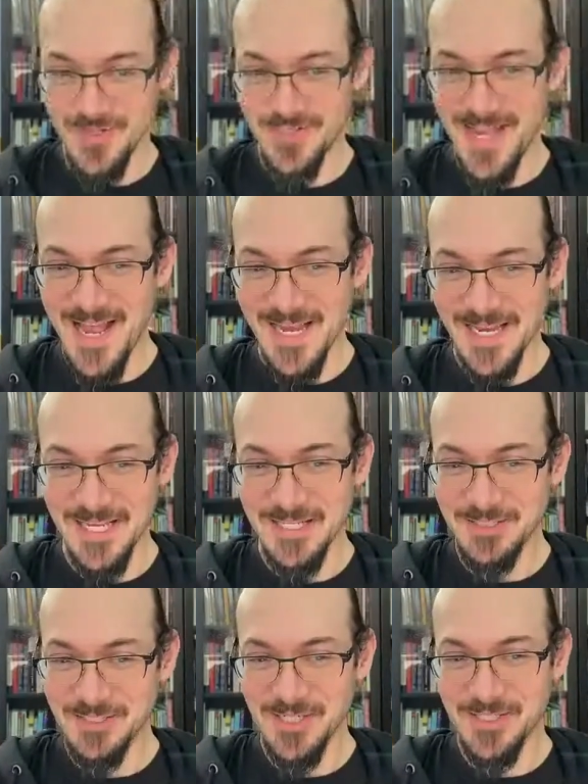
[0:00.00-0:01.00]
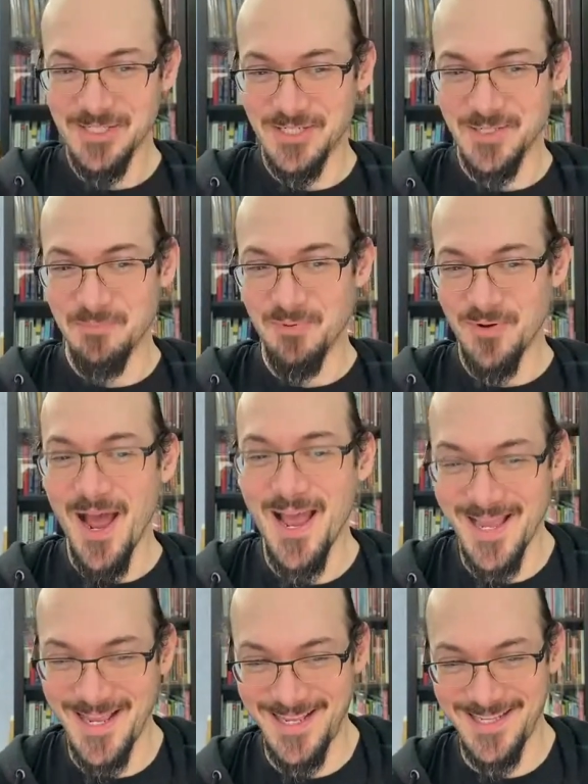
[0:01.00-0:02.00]
Zach. It's just a
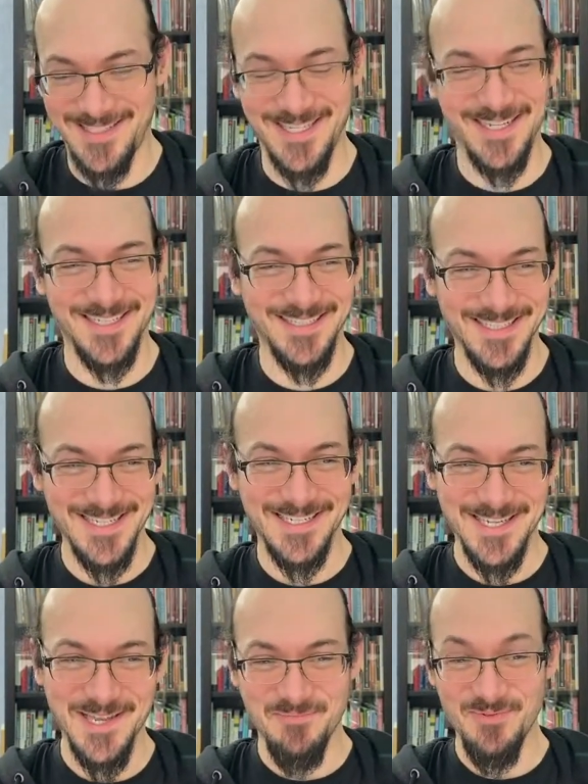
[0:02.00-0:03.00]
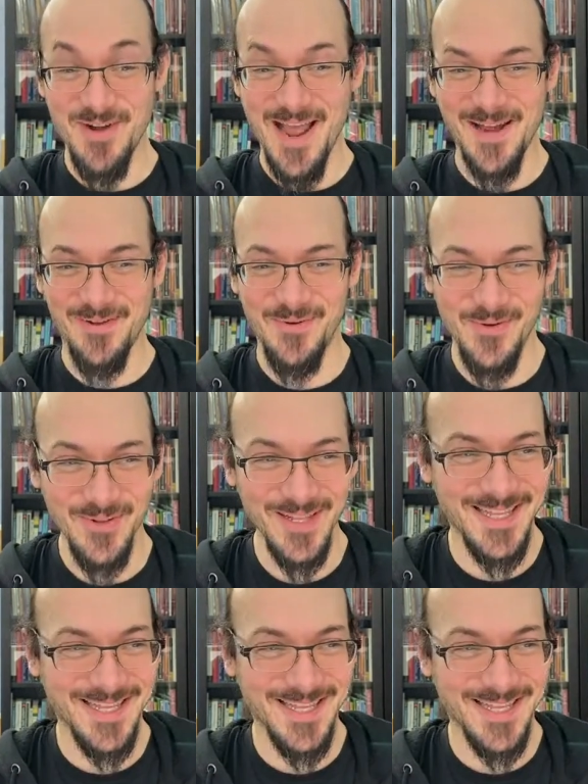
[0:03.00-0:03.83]
surprisingly deep rat hole.